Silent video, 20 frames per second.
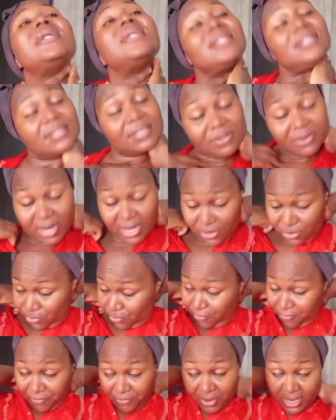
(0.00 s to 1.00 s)
There are no
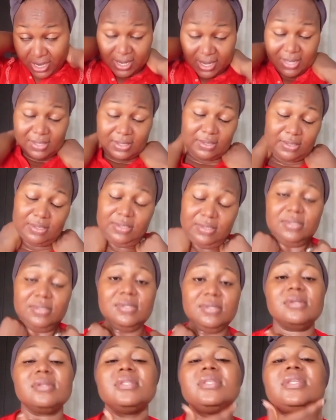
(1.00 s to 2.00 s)
fragrance.
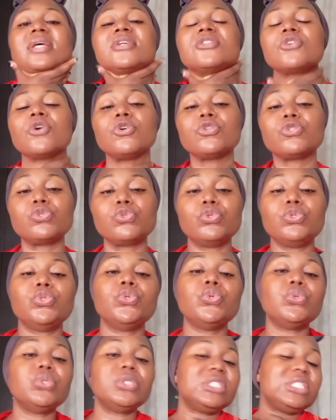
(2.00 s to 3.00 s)
There is also
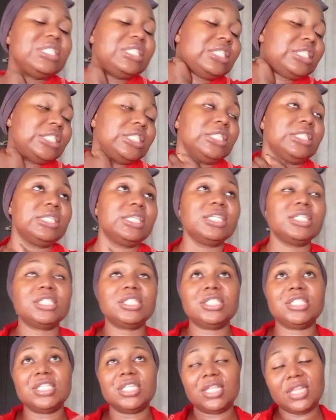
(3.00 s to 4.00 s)
no
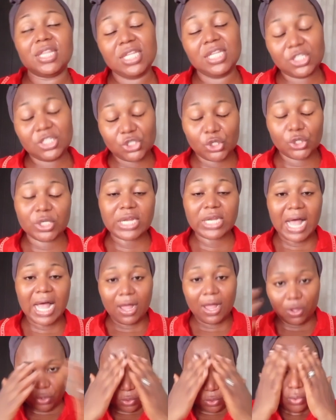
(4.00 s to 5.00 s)
denatured
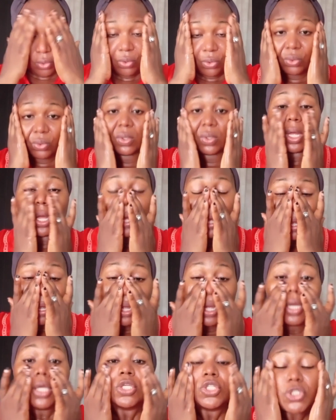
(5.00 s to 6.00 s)
alcohol.
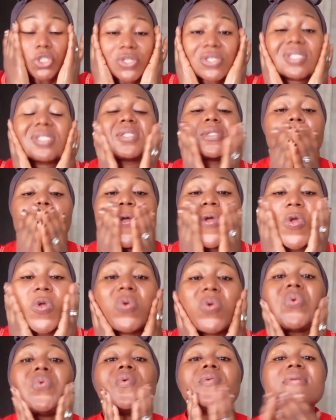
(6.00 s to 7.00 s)
Just
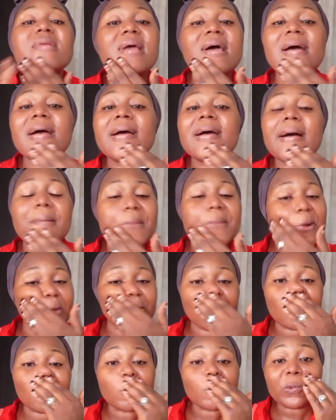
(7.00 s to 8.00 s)
good amount
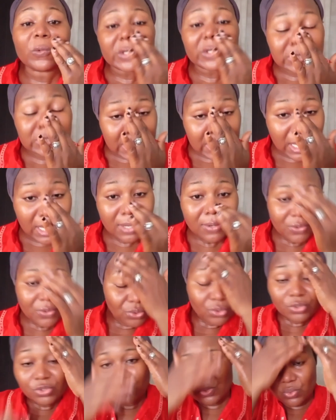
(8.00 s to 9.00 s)
of water,
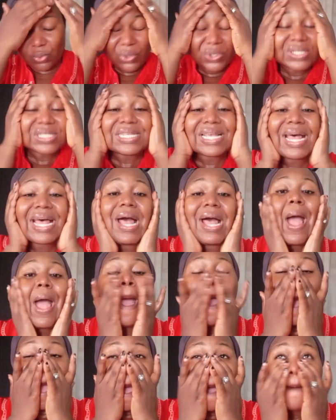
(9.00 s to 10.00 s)
rose water,
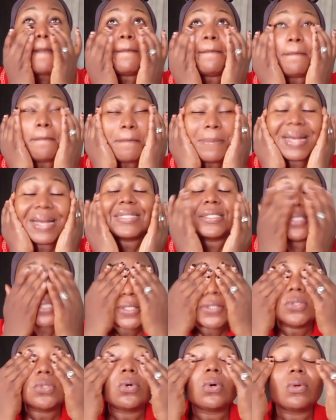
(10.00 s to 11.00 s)

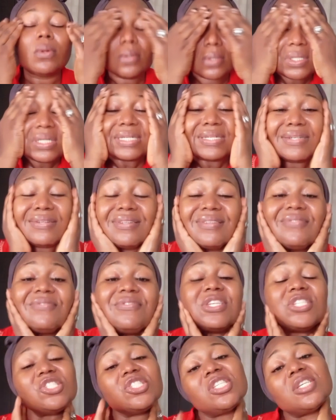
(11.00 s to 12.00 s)
panthenol,
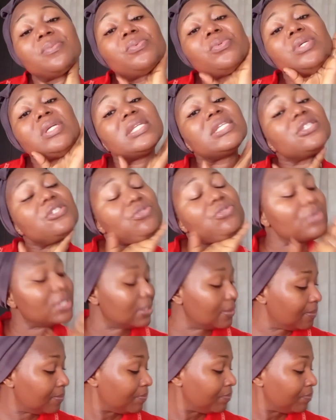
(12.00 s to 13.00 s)
vegetable
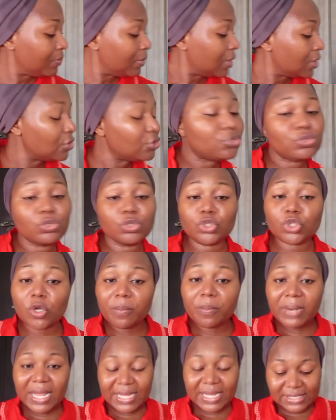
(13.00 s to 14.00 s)
glycerin, sodium
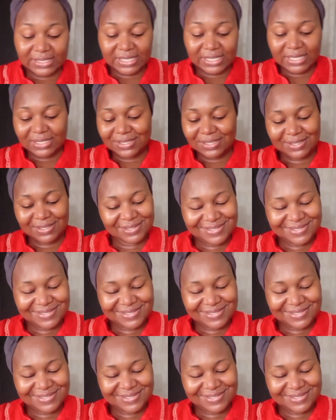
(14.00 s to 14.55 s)
lactate,